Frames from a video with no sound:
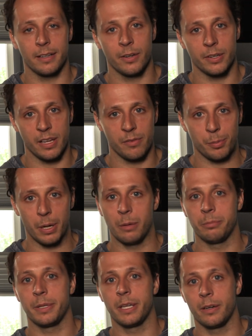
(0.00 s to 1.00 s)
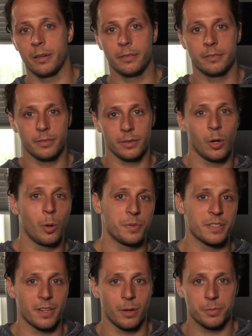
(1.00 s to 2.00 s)
I heard you have a problem here. Hope
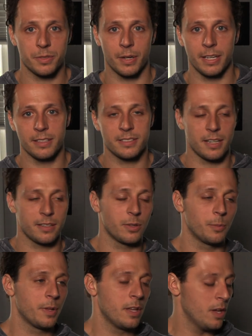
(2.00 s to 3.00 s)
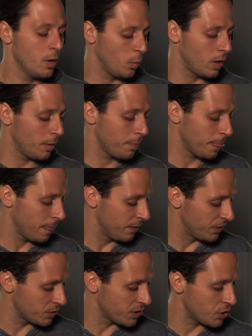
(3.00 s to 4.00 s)
this helps, right? Send it to him. Well,
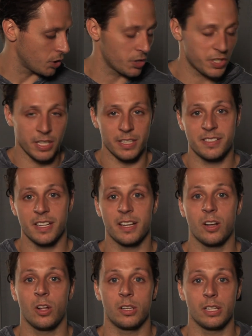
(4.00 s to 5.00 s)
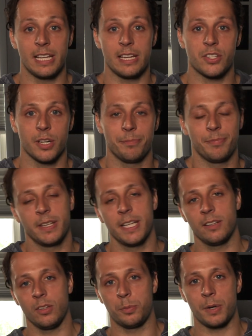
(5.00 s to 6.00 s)
there's a church in a city called Galatia. They had
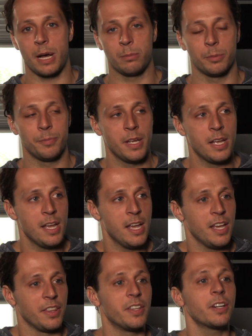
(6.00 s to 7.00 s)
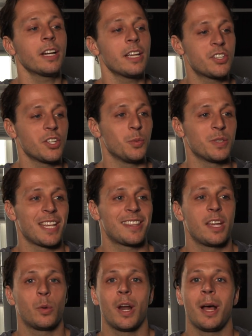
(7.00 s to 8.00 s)
a little problem. Their issue was that
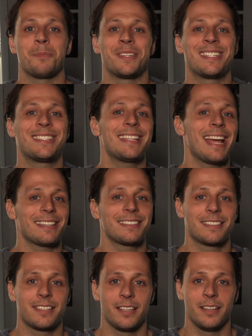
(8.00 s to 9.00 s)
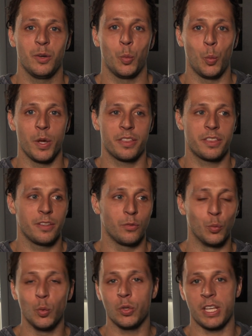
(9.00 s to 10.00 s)
they were obsessed with
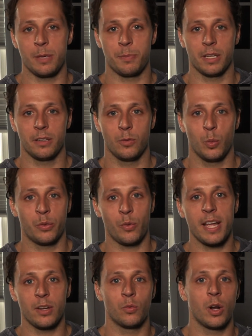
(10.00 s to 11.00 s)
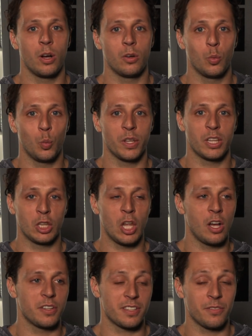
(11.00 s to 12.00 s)
rule keeping, with right and wrong, with
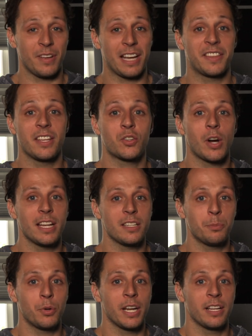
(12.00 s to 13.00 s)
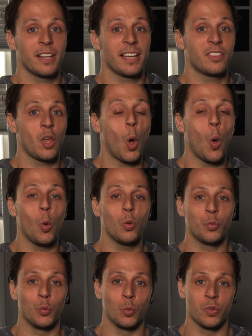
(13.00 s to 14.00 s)
laws. In fact, they tried to bring like the old
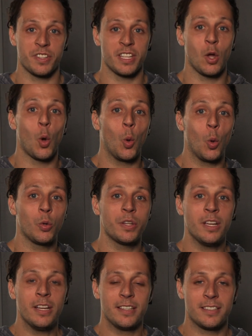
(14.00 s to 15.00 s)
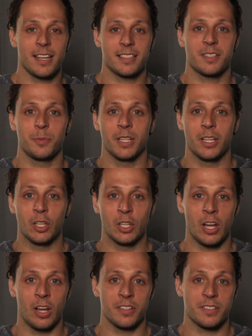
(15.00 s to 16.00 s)
rules, the Old Testament
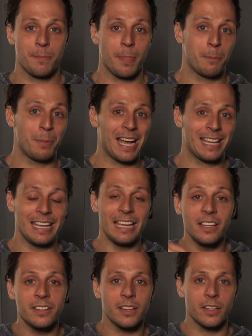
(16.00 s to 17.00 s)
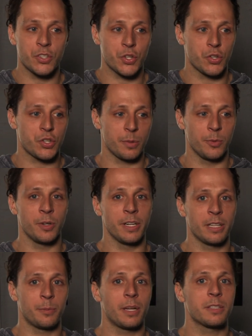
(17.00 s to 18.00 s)
laws back into their church community.
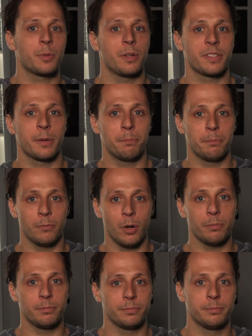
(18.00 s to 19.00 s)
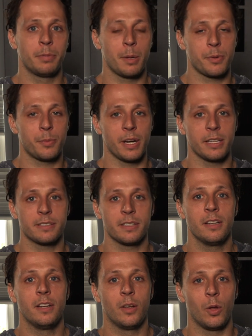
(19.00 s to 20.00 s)
And the Apostle Paul's like, well, pump the brakes.
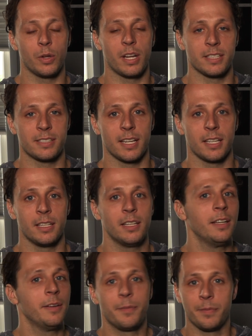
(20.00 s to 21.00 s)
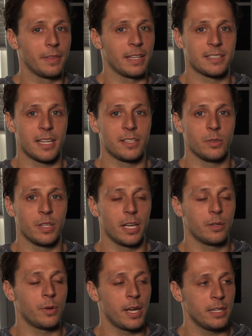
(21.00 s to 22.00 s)
Hold on a second. Let's not do that,
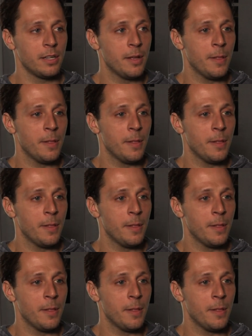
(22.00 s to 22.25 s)
right?